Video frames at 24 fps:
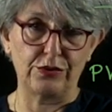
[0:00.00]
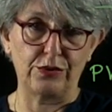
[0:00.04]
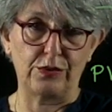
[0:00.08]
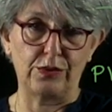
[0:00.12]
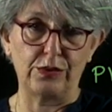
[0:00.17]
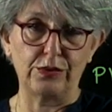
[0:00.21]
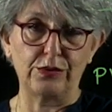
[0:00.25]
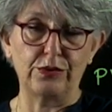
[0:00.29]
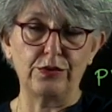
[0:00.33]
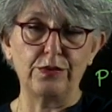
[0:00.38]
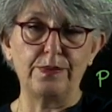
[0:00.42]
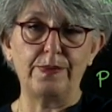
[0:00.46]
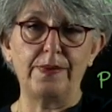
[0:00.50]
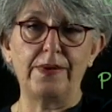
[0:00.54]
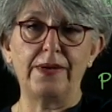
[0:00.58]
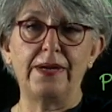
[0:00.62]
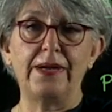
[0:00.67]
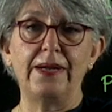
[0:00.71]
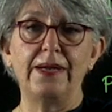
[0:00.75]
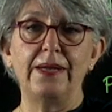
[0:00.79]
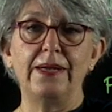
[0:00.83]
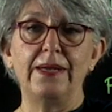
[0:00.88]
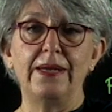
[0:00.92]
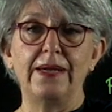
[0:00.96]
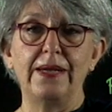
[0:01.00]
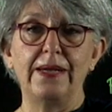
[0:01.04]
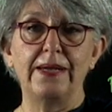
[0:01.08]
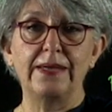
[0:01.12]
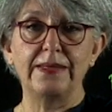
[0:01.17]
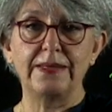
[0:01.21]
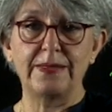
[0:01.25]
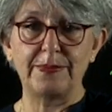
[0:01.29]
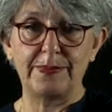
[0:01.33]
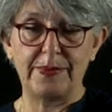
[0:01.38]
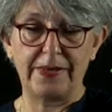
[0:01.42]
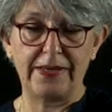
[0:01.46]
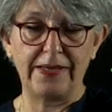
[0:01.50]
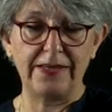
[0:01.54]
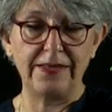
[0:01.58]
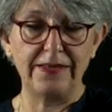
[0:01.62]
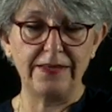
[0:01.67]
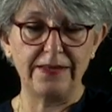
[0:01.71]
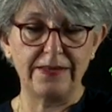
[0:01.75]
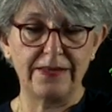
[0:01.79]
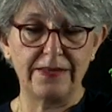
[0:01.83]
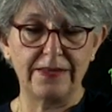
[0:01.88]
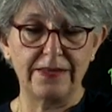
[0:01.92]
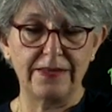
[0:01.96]
occupy a
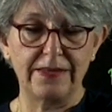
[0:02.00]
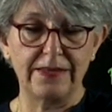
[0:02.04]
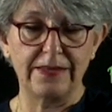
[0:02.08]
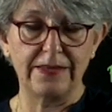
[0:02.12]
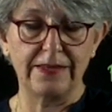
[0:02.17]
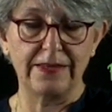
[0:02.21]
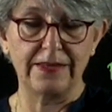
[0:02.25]
space.